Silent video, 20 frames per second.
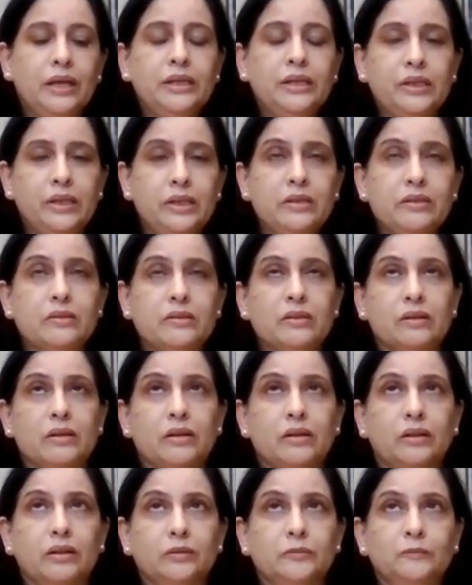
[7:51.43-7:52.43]
it is
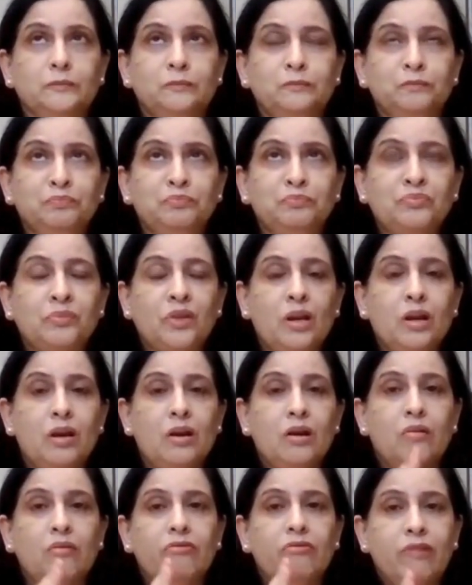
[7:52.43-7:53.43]

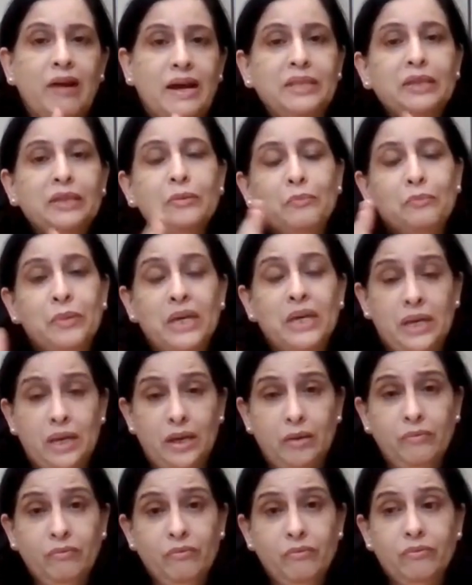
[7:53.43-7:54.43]
1
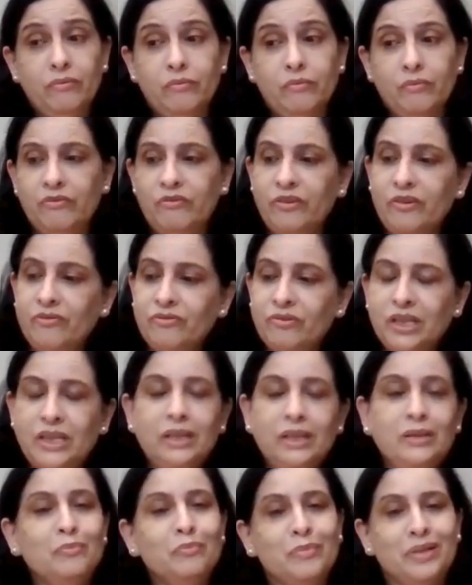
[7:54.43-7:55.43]
p.m.
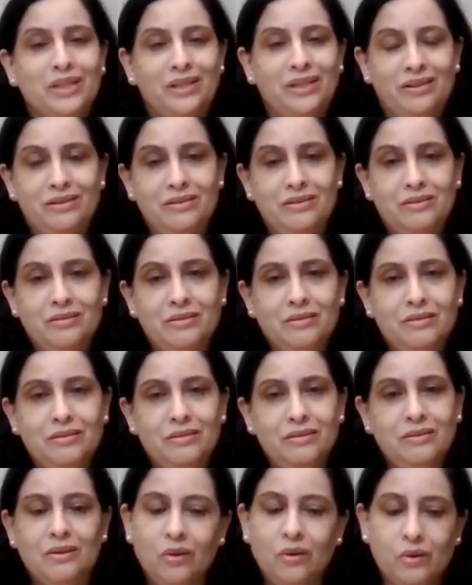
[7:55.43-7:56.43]
15 minutes.
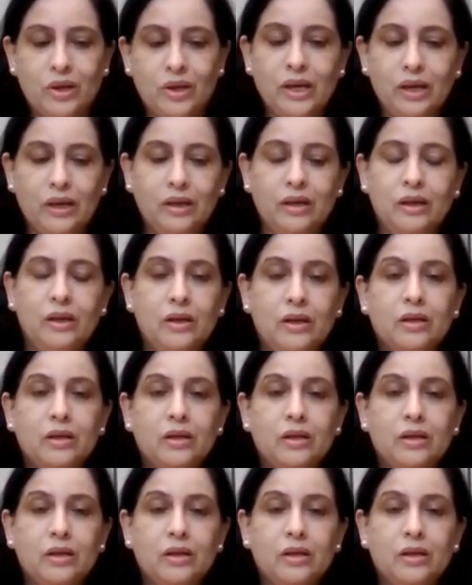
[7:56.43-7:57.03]
Okay.